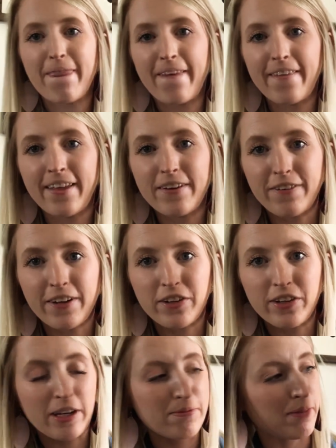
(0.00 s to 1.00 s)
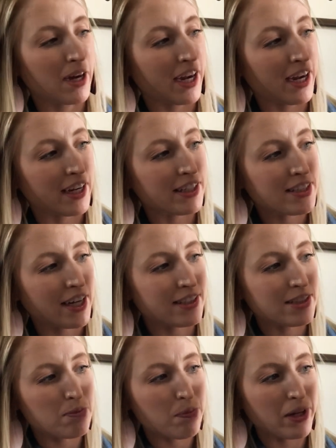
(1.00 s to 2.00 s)
And then if I look in my
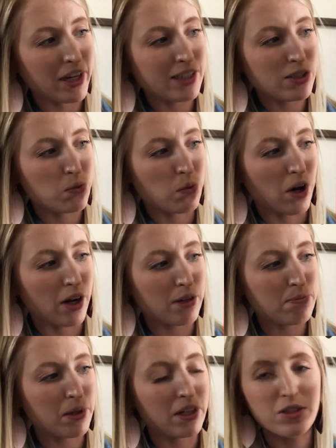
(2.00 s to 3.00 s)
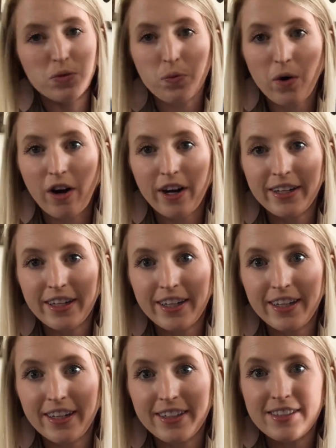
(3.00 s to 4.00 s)
tens place, 1 plus 1
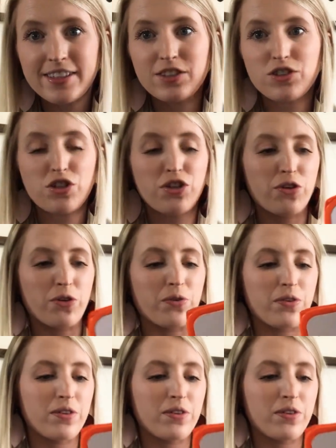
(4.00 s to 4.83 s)
is 2.